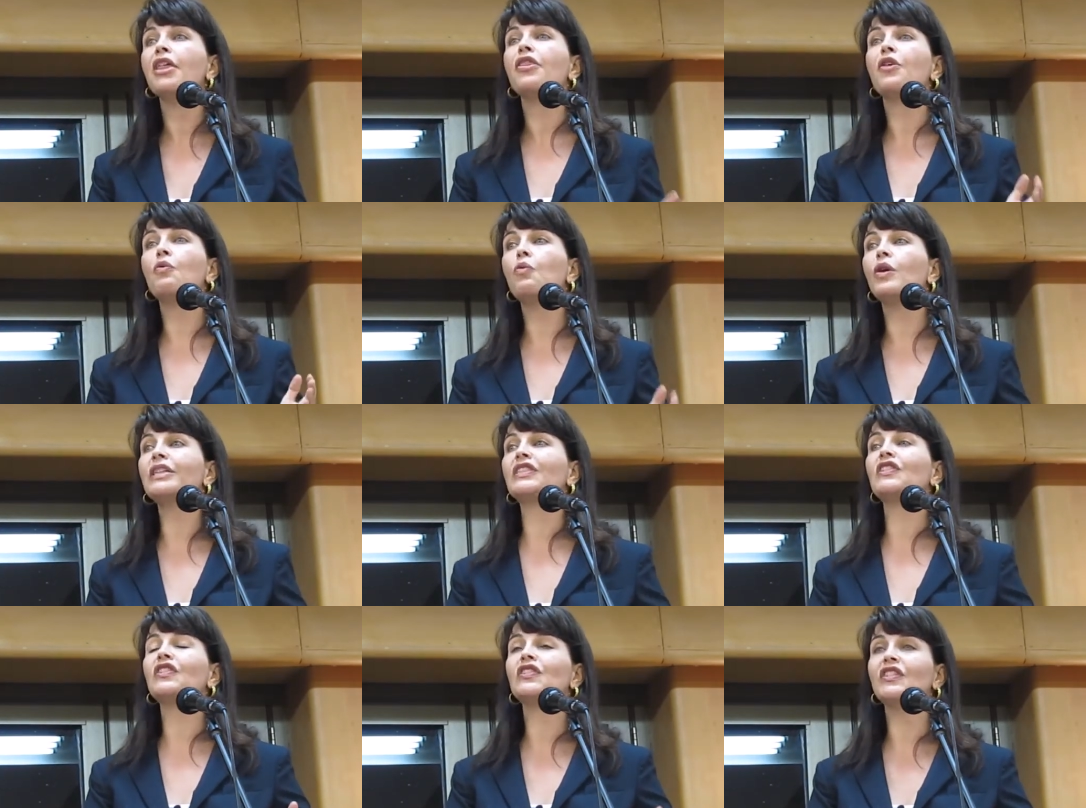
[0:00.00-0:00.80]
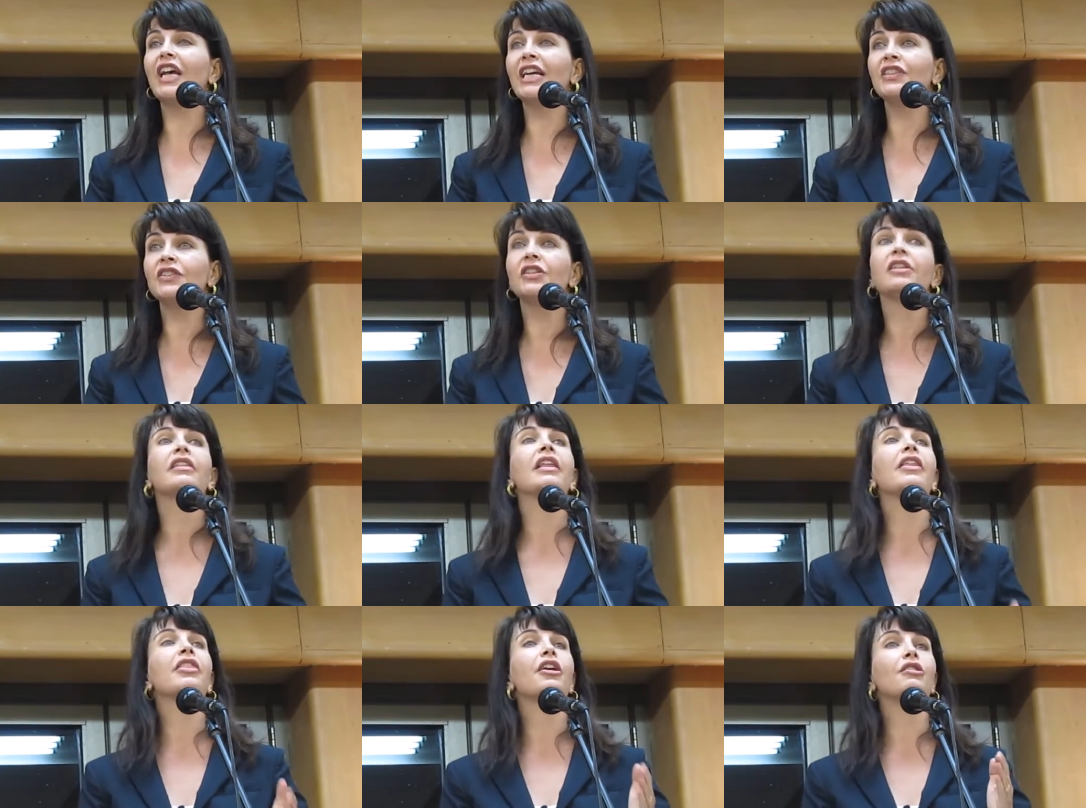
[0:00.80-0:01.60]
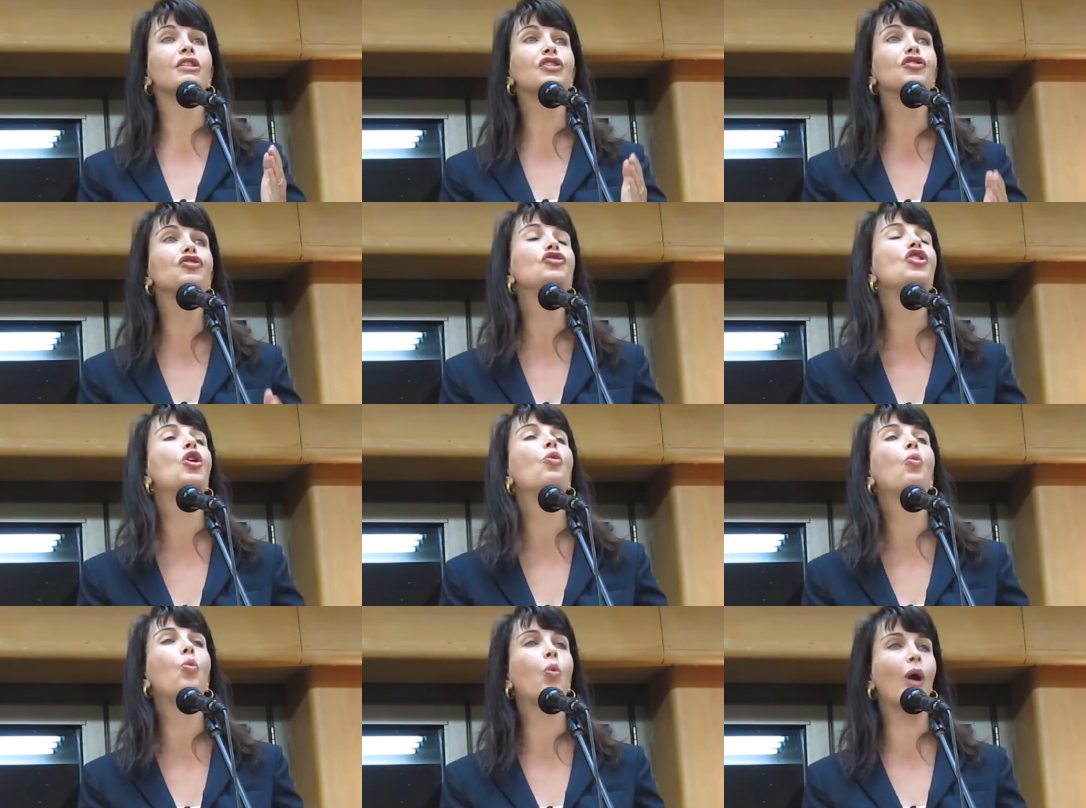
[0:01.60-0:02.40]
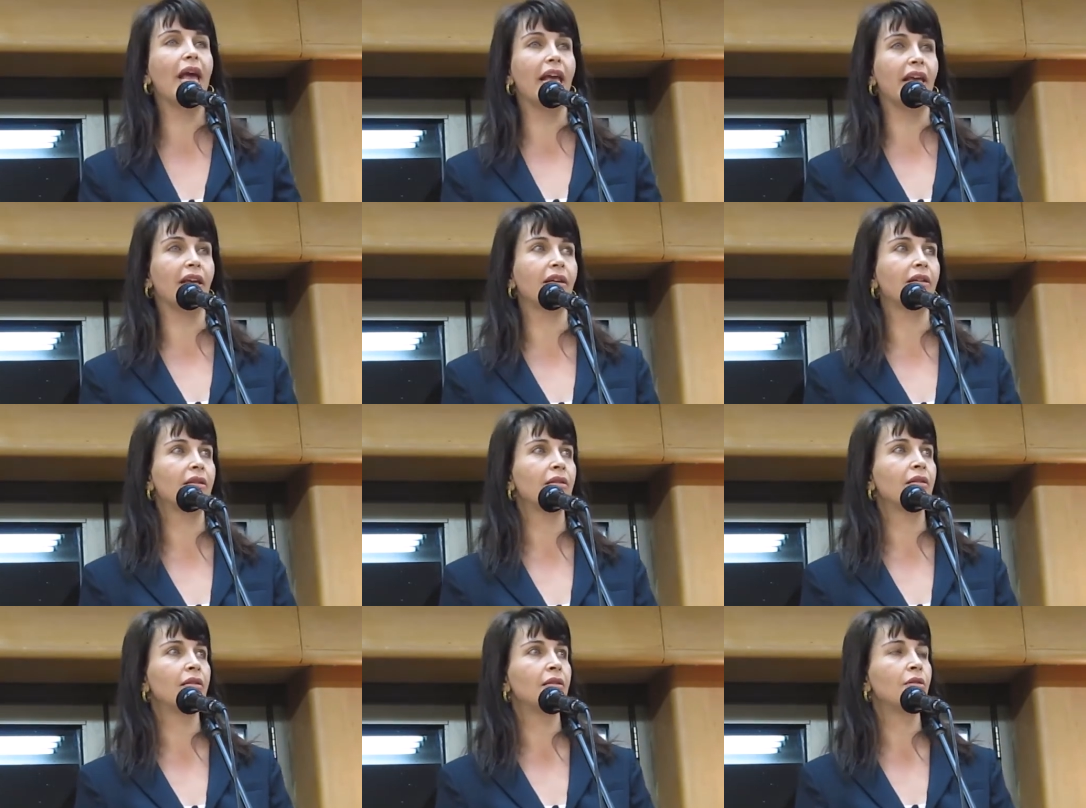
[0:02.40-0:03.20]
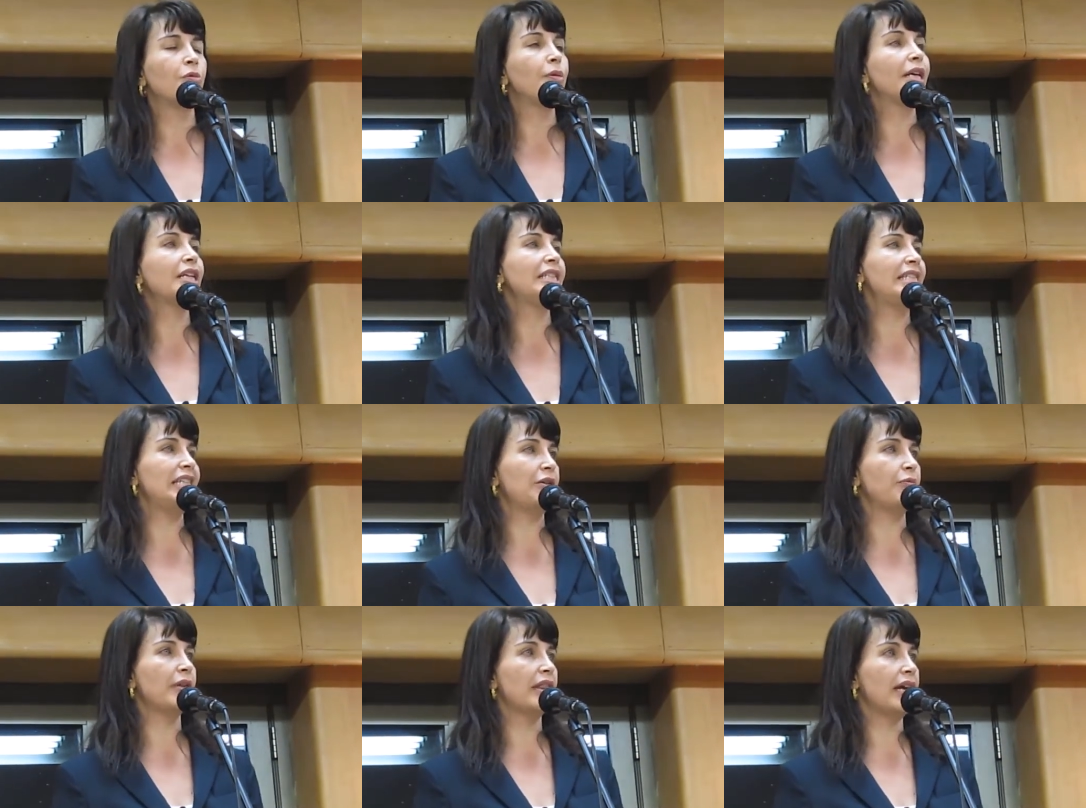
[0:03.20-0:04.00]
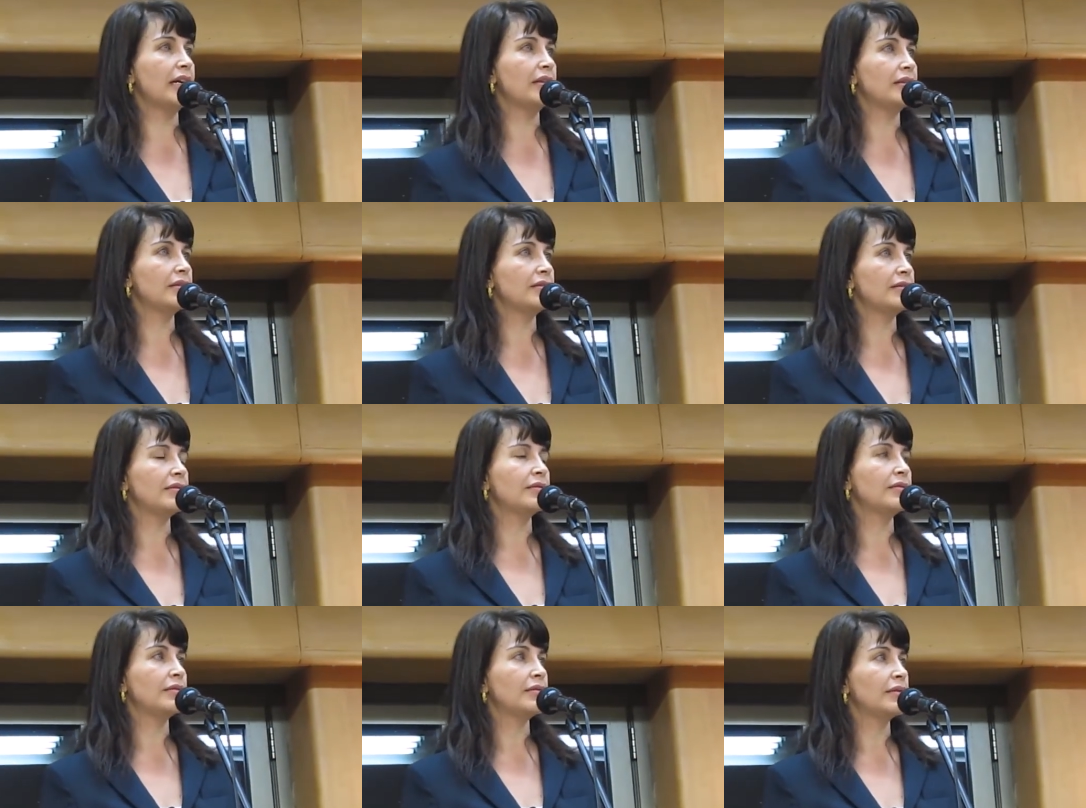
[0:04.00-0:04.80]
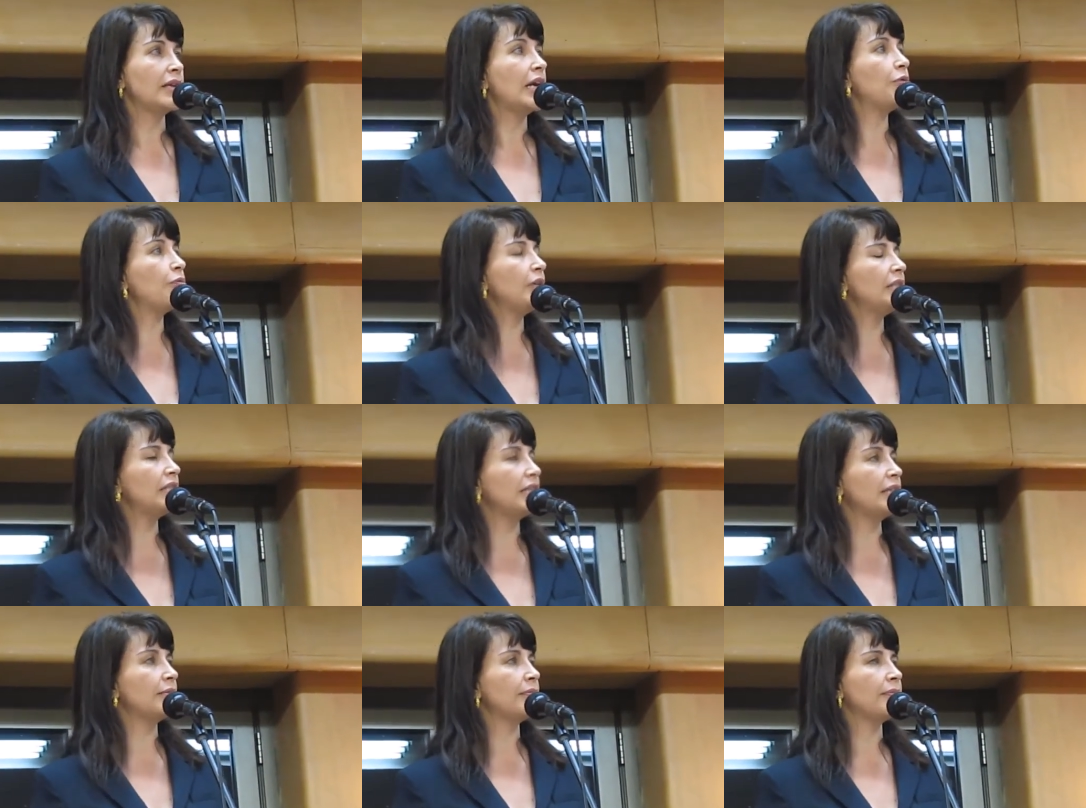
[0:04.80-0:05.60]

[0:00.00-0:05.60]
There was a sense that there is no way we could deal with that. And we did.